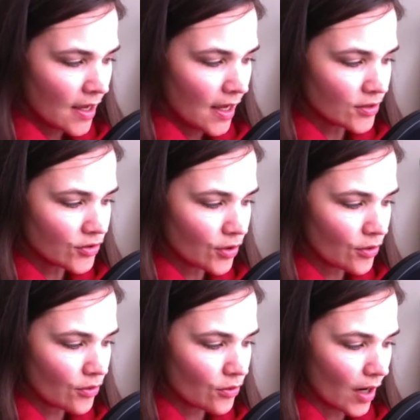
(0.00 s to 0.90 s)
And
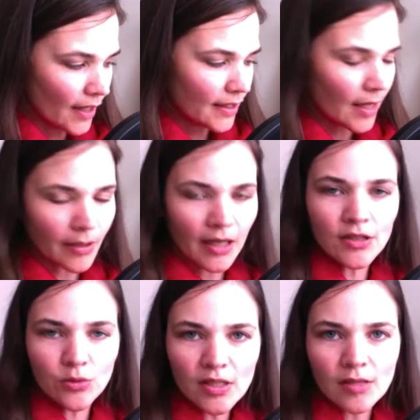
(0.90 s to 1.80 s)
so I kept kind of
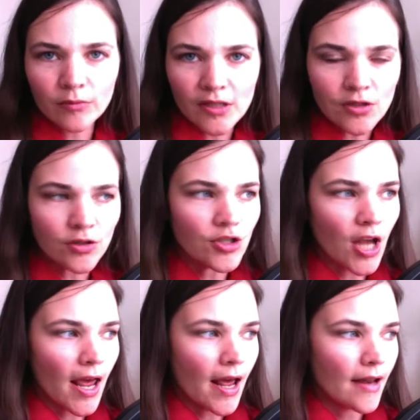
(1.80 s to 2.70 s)
doing some research,
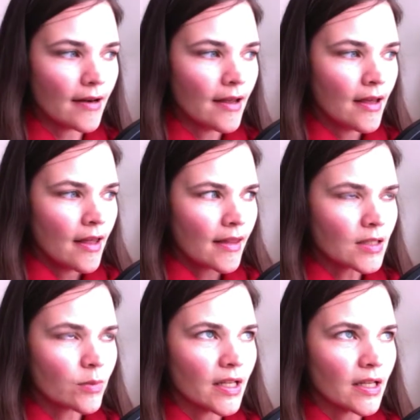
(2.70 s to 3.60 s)
and
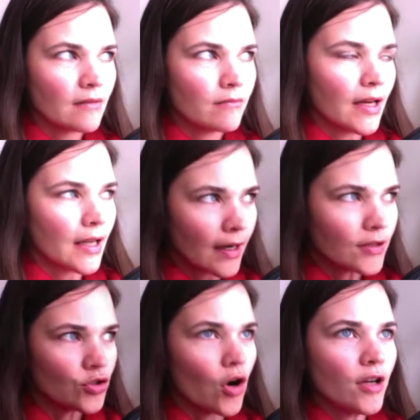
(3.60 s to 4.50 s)
that's when it kind
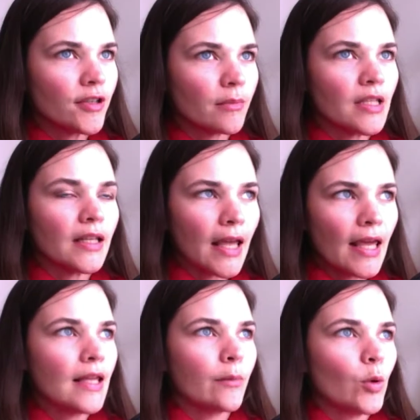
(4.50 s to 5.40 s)
of dawned on me, like,
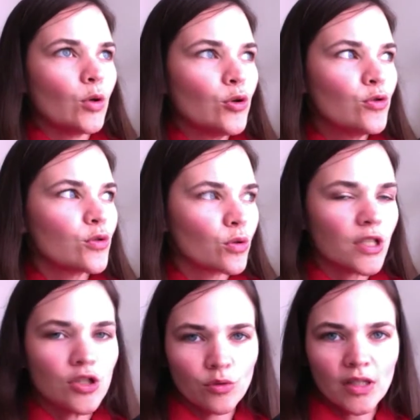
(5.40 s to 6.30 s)
hey, well, who's
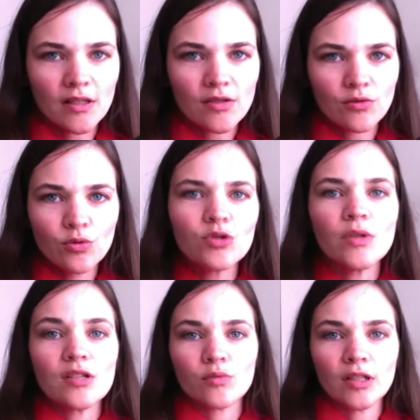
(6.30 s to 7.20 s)
already doing this? Who's
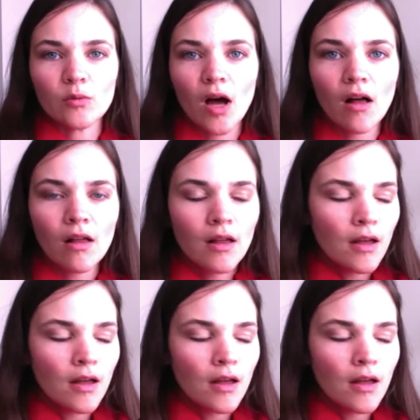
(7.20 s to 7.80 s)
doing this really well?